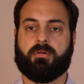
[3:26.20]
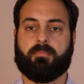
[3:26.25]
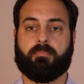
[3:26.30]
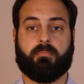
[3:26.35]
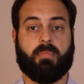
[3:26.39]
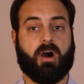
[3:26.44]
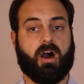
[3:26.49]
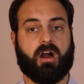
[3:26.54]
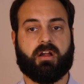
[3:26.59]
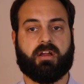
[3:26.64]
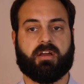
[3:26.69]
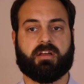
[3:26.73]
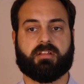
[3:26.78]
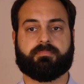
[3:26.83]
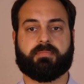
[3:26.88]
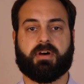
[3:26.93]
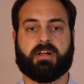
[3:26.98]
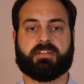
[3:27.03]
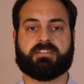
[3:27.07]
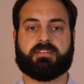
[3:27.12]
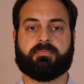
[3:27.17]
Market
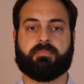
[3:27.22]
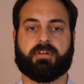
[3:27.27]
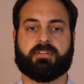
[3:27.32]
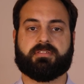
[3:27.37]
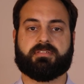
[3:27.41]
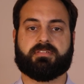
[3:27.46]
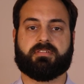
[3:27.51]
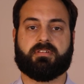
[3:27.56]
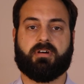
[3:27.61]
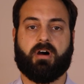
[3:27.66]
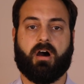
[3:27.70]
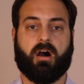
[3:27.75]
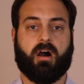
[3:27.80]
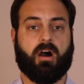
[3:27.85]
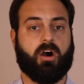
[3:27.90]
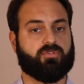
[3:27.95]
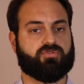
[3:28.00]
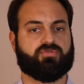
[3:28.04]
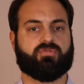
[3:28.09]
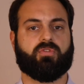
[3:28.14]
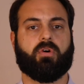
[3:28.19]
participants are
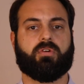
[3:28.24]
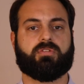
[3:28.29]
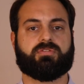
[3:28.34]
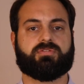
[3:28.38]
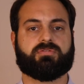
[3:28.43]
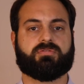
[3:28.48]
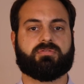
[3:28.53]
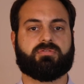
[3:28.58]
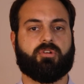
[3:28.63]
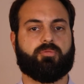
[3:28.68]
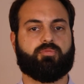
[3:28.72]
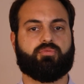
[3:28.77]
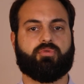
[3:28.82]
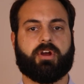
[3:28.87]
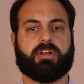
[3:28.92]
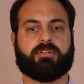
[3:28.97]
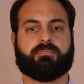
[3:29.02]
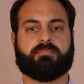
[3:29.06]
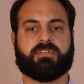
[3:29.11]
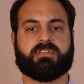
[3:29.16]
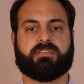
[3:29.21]
households,
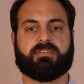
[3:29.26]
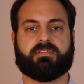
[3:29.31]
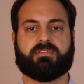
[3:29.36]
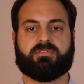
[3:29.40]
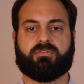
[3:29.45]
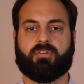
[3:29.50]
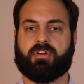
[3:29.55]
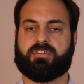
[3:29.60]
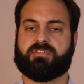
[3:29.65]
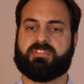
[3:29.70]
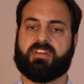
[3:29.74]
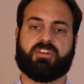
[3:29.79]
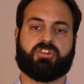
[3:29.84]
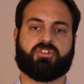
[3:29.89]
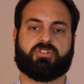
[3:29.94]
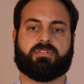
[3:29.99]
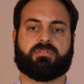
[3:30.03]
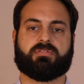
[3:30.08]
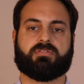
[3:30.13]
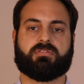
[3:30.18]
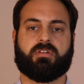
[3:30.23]
corporate business
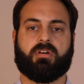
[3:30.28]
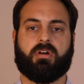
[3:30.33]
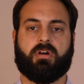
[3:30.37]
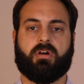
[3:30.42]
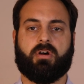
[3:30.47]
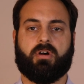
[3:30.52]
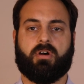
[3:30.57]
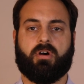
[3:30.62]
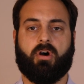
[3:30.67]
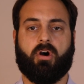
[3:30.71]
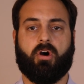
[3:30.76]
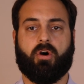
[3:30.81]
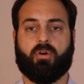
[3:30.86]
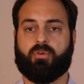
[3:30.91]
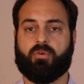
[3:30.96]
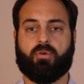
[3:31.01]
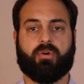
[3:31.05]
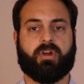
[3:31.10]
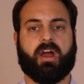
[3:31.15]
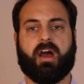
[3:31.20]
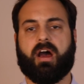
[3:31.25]
organizations, or
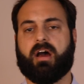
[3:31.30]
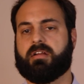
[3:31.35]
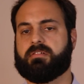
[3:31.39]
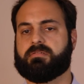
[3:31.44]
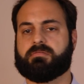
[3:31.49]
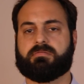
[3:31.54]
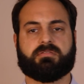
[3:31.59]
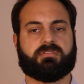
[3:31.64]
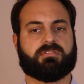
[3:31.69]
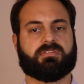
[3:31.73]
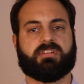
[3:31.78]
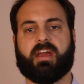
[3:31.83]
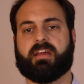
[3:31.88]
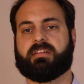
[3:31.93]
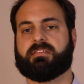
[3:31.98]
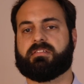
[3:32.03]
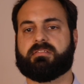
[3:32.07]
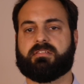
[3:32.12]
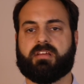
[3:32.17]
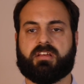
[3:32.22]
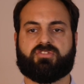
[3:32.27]
local, state
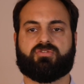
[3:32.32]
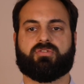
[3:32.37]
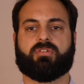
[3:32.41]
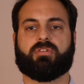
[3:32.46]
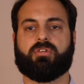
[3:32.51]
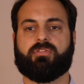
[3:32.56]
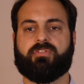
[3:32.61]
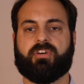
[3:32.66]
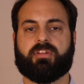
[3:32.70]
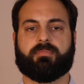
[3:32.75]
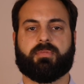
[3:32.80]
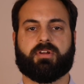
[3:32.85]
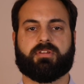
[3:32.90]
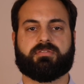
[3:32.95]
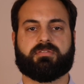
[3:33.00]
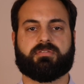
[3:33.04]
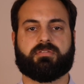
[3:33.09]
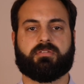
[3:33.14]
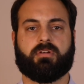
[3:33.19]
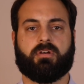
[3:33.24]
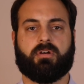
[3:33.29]
and national
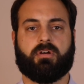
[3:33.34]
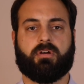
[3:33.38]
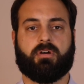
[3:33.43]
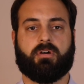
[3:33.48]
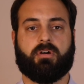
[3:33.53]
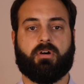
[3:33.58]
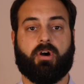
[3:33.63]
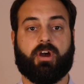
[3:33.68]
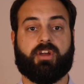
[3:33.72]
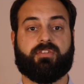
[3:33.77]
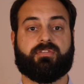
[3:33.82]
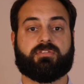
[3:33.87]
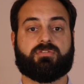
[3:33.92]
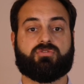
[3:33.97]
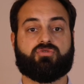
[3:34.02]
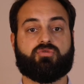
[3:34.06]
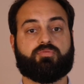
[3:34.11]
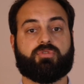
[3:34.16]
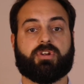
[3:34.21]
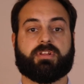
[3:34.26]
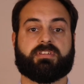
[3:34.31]
governments, or even
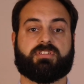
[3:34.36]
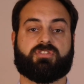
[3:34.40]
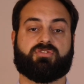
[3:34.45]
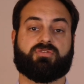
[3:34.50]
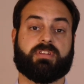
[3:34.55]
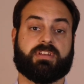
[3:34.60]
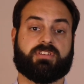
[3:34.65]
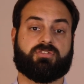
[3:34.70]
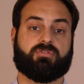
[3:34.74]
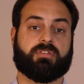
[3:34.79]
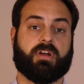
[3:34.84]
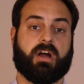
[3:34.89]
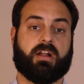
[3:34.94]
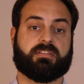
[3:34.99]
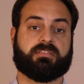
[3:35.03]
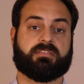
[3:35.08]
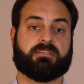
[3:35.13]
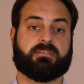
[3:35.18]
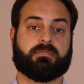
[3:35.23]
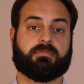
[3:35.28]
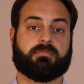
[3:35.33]

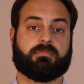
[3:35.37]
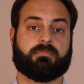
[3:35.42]
supranationals.